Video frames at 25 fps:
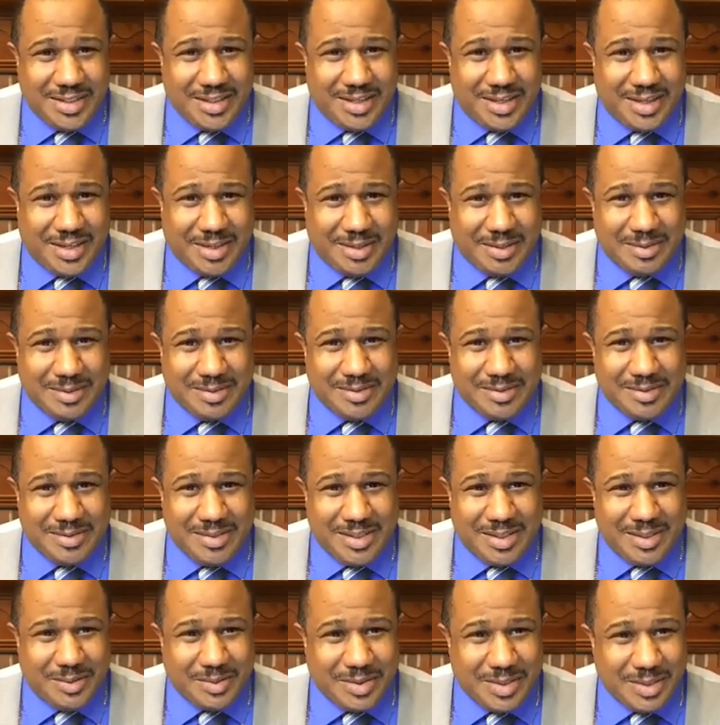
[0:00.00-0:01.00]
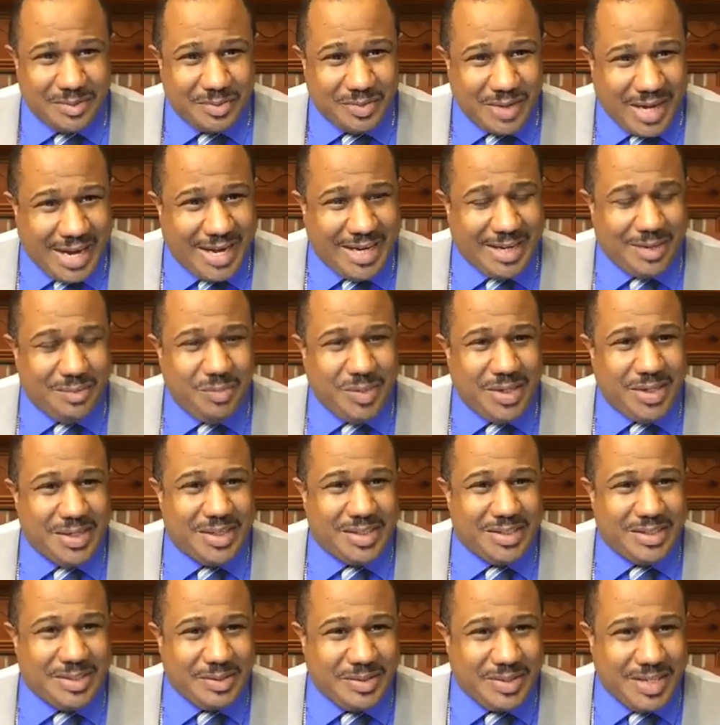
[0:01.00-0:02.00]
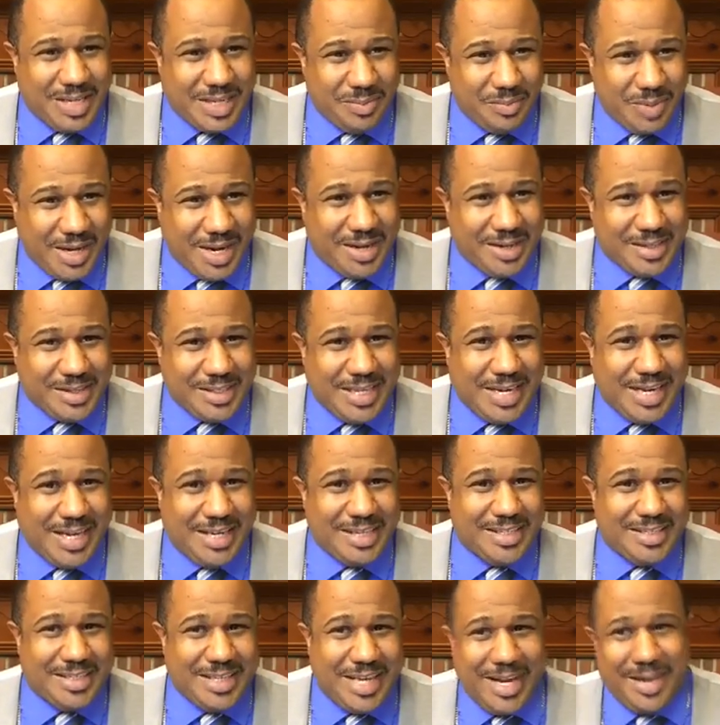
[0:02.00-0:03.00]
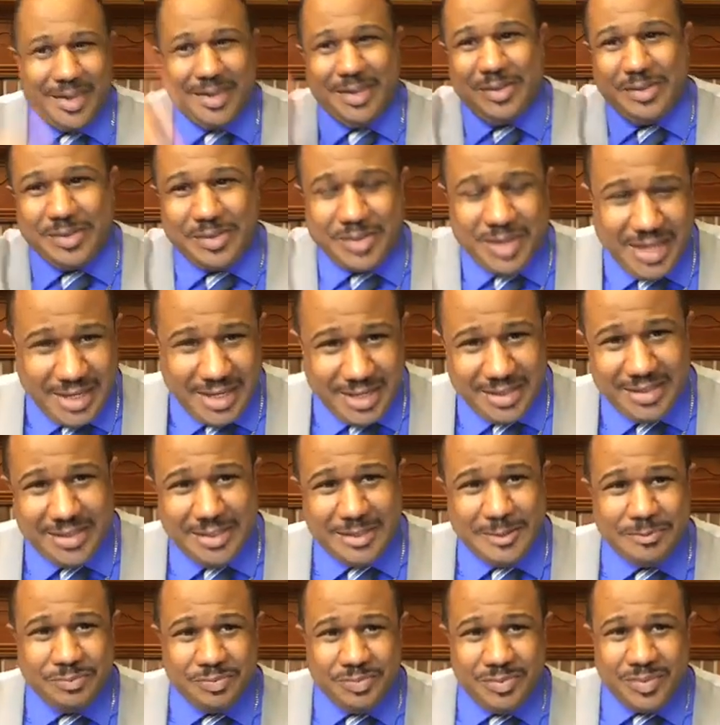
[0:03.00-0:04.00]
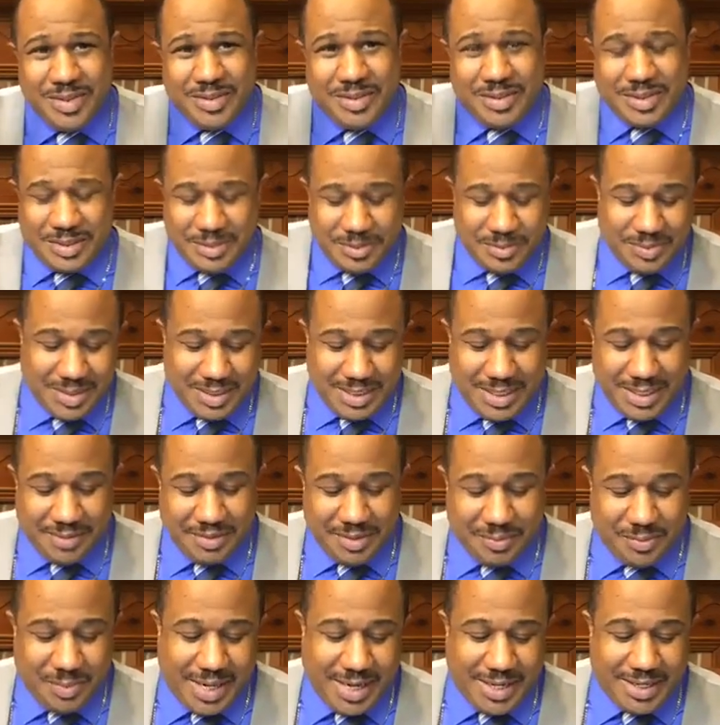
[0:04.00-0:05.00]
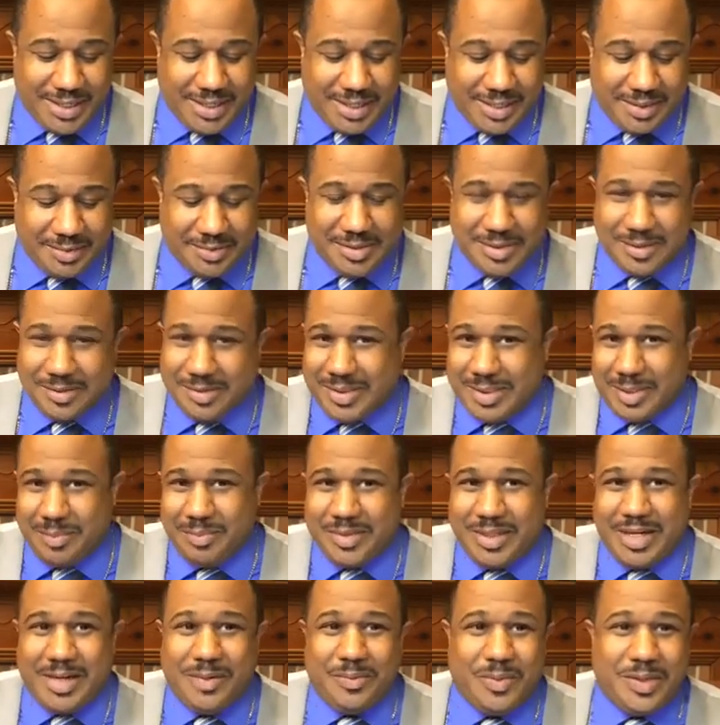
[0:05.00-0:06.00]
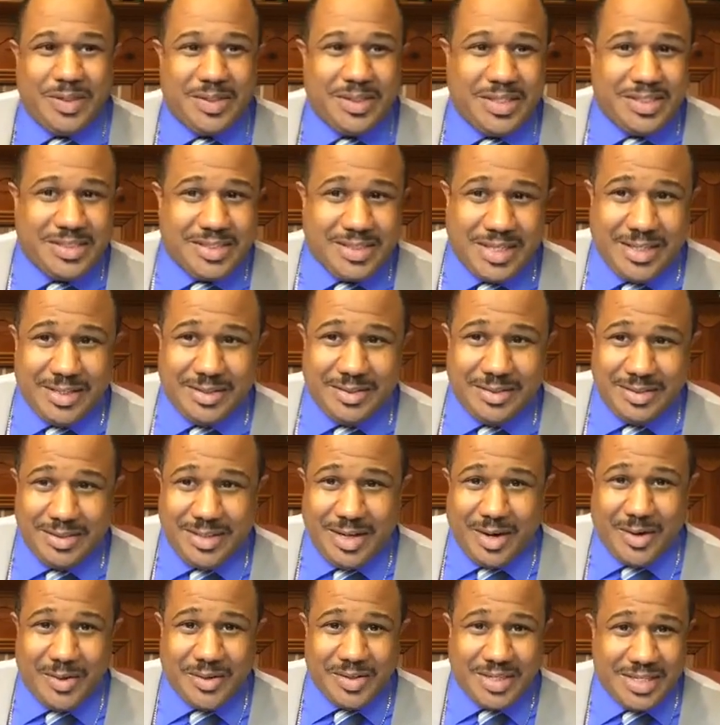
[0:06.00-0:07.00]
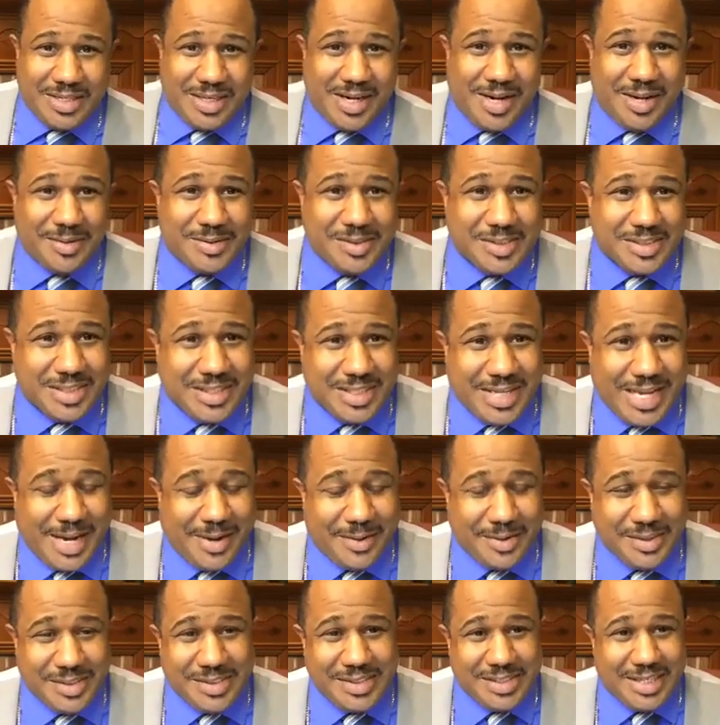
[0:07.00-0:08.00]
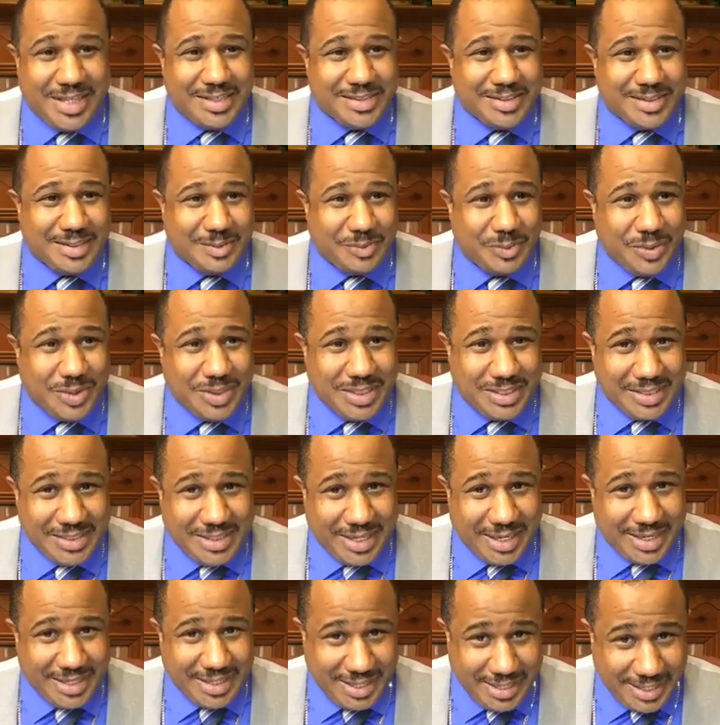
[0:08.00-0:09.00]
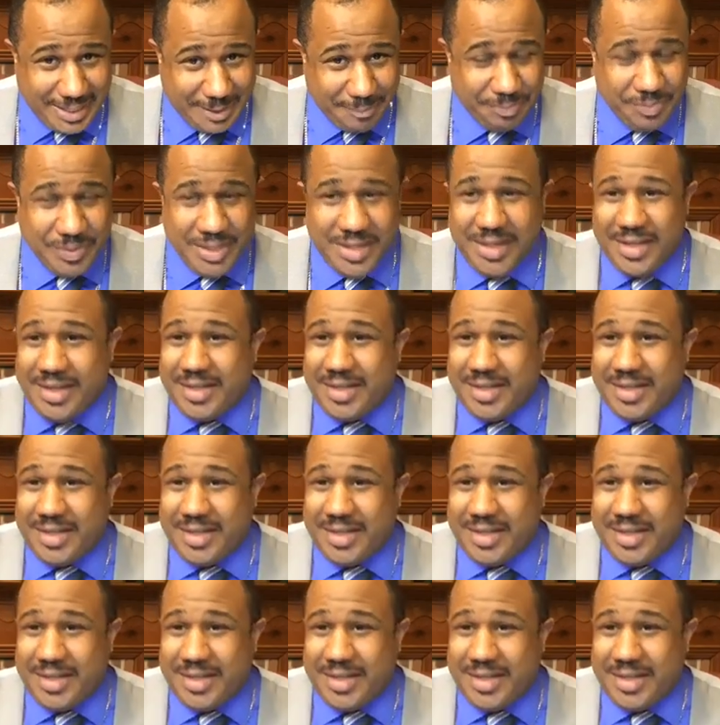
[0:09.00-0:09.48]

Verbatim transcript: Uh, you know, confide in me that you came out of that and now you're trying to shoot at everybody else. So sometimes, what do they say? The dog that hollers the loudest, that's the one that got it.